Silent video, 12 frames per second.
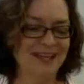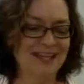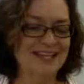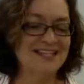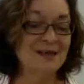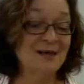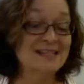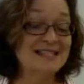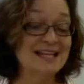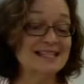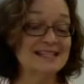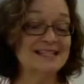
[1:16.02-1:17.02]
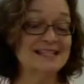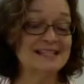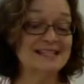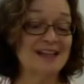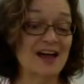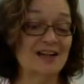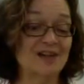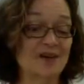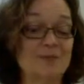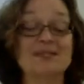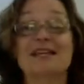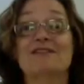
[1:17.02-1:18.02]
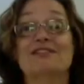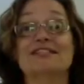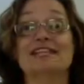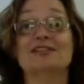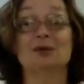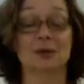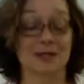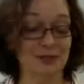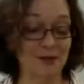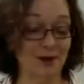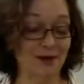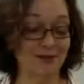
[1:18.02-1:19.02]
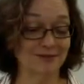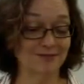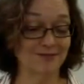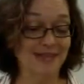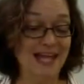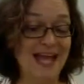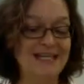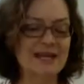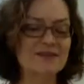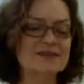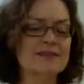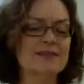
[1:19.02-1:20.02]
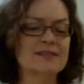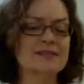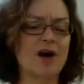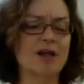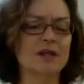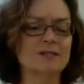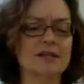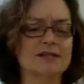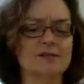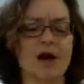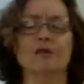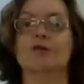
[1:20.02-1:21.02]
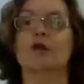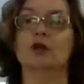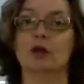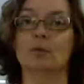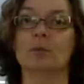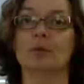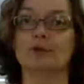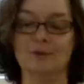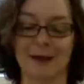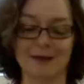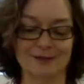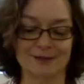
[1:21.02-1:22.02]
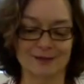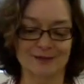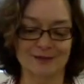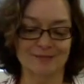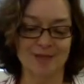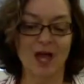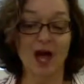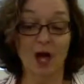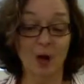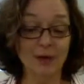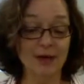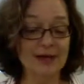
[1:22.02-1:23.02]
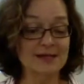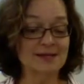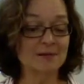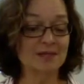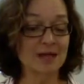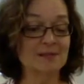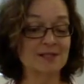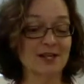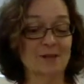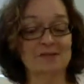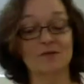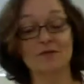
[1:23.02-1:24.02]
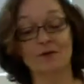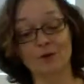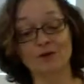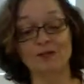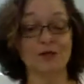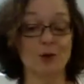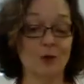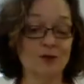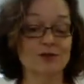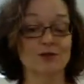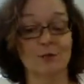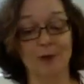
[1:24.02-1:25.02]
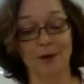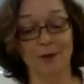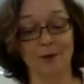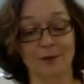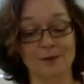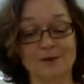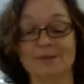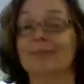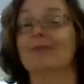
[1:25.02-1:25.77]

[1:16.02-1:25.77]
So he says, this is November 17, 2012. Never say this column doesn't offer global perspectives. Okay, sometimes it comes in folksy Yorkshire parables.